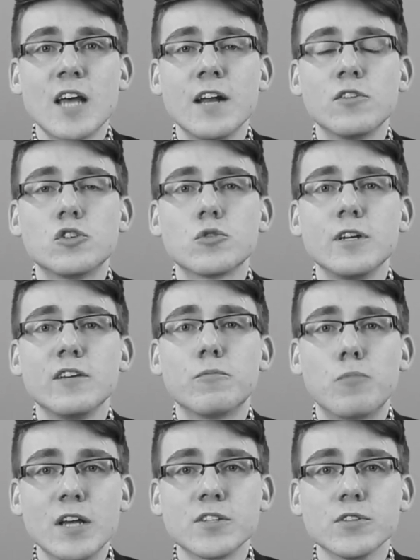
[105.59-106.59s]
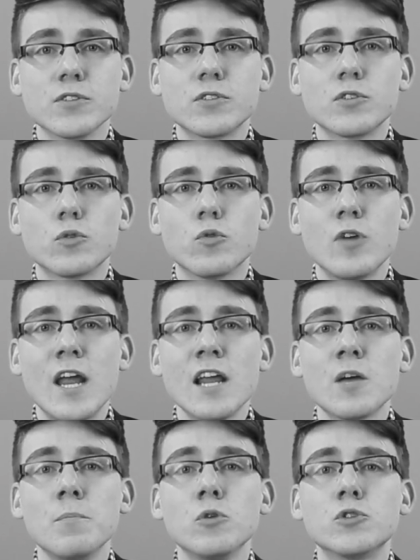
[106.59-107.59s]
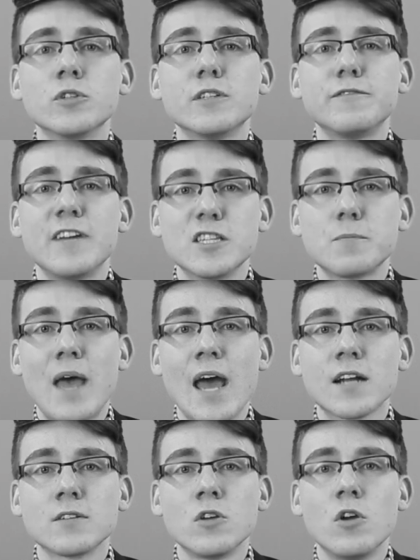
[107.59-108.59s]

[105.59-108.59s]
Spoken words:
signed the Treaty of Brussels, creating a mutual defense pact.